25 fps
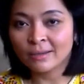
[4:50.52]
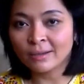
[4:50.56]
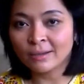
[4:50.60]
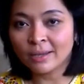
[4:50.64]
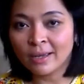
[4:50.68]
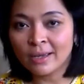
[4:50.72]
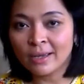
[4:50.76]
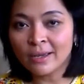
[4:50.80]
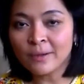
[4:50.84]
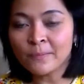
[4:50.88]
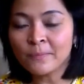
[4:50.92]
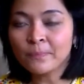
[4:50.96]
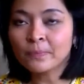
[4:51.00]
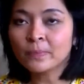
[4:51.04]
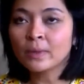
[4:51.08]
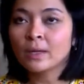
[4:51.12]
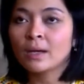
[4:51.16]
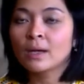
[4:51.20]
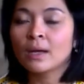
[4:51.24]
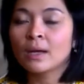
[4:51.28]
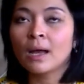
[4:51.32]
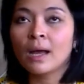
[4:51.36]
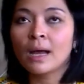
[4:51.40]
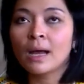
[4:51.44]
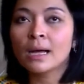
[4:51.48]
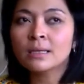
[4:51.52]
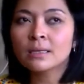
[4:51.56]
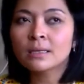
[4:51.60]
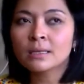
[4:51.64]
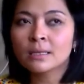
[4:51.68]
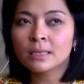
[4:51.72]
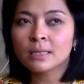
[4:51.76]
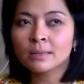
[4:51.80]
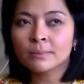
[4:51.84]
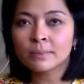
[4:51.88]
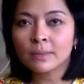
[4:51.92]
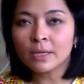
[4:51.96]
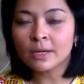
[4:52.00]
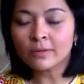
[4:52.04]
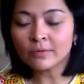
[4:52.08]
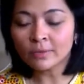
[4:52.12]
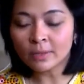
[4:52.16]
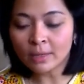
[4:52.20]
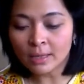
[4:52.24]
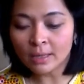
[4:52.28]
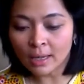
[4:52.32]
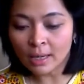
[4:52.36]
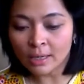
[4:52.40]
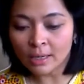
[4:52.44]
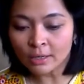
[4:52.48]
Okay? And after
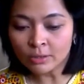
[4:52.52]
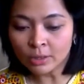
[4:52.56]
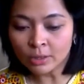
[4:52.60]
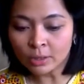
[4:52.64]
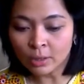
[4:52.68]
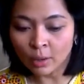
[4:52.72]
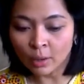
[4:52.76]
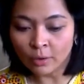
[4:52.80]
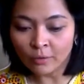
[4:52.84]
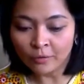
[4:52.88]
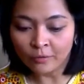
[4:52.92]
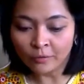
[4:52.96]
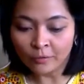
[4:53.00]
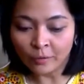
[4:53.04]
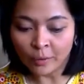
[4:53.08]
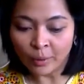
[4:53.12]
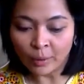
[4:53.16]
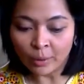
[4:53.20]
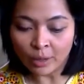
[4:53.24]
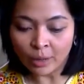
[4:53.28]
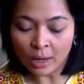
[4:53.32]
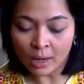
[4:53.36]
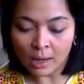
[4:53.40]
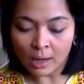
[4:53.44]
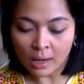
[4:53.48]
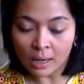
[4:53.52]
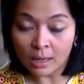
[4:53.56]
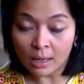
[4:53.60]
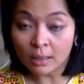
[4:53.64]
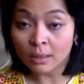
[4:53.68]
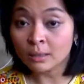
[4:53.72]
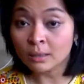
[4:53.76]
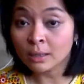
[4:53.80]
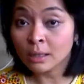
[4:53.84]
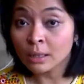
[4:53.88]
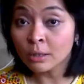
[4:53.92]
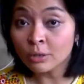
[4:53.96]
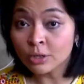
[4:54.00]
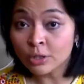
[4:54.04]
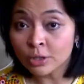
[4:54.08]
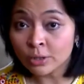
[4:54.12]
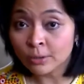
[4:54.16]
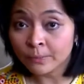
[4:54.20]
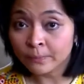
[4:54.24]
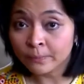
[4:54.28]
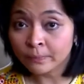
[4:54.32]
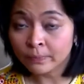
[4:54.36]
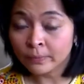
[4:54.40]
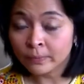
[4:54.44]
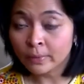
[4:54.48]
that, you go for
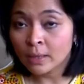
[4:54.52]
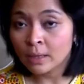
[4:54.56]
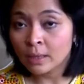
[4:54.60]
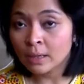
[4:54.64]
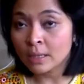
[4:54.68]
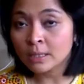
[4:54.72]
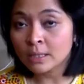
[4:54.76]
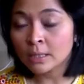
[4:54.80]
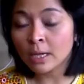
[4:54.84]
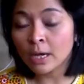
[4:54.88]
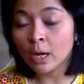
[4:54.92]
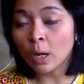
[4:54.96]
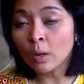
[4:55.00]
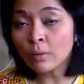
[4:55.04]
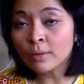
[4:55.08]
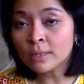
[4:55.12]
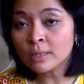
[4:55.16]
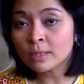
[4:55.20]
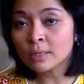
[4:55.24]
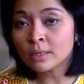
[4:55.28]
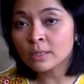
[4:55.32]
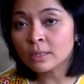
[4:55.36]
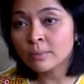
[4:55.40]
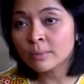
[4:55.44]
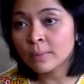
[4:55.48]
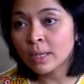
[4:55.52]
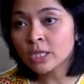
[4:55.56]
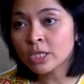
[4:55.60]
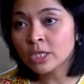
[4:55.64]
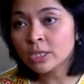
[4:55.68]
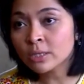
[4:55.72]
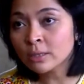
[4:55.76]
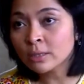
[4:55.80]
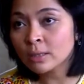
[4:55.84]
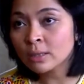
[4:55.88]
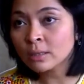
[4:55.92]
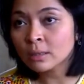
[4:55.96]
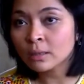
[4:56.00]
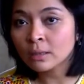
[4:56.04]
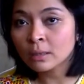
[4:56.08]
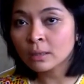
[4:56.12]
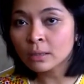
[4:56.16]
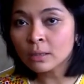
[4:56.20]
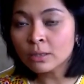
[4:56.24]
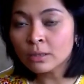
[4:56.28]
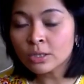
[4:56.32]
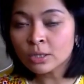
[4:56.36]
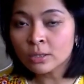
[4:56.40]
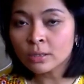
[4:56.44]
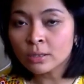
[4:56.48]
conclusion. As I always say to my students,
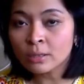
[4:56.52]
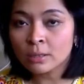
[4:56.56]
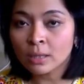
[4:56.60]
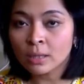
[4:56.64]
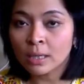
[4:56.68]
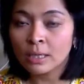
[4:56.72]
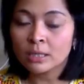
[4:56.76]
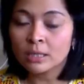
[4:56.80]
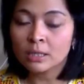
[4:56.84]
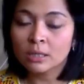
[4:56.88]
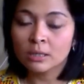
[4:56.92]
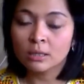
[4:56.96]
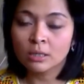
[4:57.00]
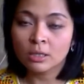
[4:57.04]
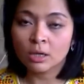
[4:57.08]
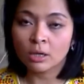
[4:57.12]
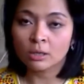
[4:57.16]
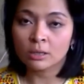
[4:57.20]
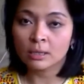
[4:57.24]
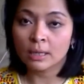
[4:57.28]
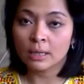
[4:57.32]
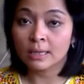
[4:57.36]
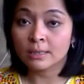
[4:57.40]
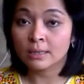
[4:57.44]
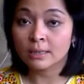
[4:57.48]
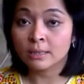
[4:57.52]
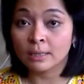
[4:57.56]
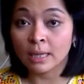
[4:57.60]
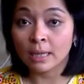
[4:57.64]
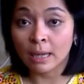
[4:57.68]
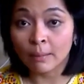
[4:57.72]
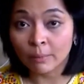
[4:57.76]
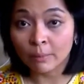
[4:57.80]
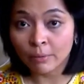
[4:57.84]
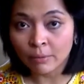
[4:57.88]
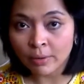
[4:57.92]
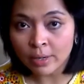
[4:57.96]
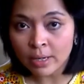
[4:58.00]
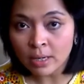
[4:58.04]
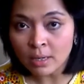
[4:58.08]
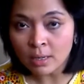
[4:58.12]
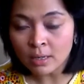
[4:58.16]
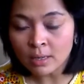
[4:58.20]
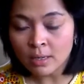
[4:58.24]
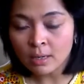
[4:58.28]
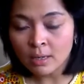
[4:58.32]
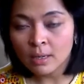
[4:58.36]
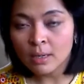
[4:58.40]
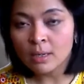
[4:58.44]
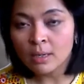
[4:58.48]
conclusions is not a summary.
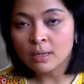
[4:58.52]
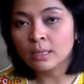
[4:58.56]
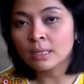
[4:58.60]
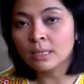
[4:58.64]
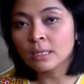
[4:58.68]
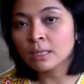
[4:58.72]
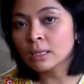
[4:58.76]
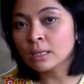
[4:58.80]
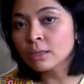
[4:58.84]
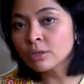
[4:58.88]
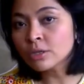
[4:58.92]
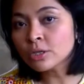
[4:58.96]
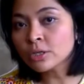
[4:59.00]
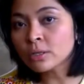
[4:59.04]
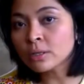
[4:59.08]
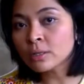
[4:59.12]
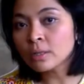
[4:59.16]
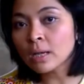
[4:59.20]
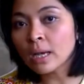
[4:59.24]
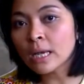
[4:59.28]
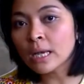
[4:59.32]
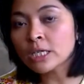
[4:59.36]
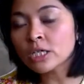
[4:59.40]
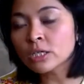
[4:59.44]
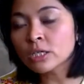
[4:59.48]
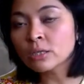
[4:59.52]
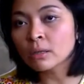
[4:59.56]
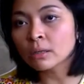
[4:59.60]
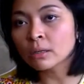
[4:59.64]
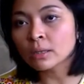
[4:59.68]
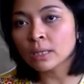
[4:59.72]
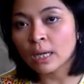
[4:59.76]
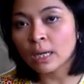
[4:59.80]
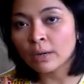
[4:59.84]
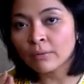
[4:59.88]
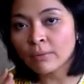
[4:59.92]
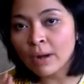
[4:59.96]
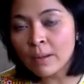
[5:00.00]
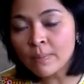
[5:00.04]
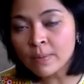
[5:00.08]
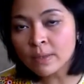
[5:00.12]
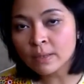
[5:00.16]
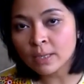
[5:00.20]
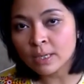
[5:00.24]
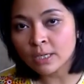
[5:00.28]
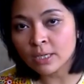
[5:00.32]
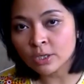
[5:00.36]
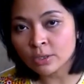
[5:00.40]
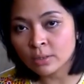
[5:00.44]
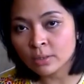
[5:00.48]
Conclusion is not a
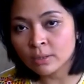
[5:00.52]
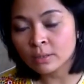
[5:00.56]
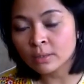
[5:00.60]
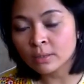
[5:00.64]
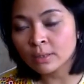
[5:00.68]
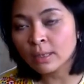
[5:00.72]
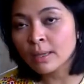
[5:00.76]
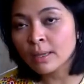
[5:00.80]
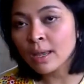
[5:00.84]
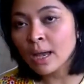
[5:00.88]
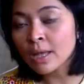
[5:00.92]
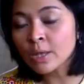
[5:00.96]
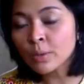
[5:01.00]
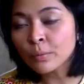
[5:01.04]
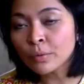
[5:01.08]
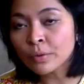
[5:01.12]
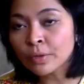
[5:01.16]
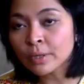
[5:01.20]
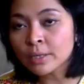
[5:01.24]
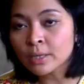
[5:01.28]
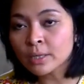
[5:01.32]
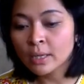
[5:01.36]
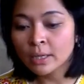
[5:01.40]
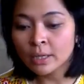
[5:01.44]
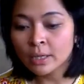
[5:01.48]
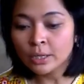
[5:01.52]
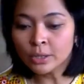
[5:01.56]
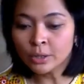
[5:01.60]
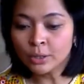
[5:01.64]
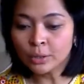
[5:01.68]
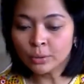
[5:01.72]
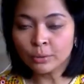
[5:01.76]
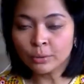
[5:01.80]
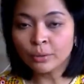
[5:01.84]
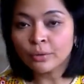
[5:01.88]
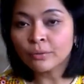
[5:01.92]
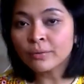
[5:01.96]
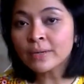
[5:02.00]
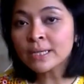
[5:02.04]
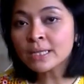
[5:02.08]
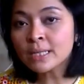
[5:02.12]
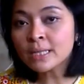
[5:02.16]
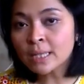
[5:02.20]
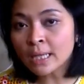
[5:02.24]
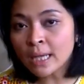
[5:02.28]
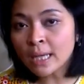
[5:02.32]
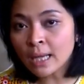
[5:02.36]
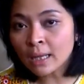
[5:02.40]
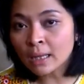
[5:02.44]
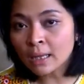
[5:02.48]
repetition. In other words, you
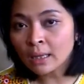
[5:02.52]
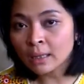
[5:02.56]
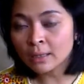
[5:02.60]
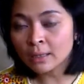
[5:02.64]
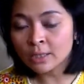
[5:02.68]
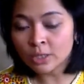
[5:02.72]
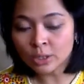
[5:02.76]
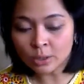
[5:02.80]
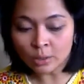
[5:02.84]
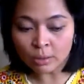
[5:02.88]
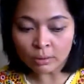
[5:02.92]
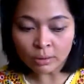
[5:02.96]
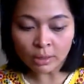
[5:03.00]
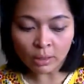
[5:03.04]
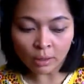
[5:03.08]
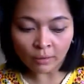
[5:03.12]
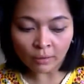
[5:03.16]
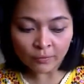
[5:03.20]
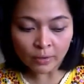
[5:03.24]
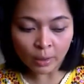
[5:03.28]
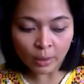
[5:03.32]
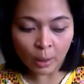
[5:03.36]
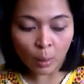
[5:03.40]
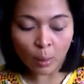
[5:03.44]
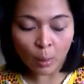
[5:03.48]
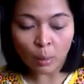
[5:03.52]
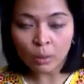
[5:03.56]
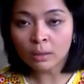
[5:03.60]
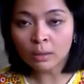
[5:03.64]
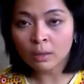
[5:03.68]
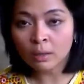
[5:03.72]
retell the story of the whole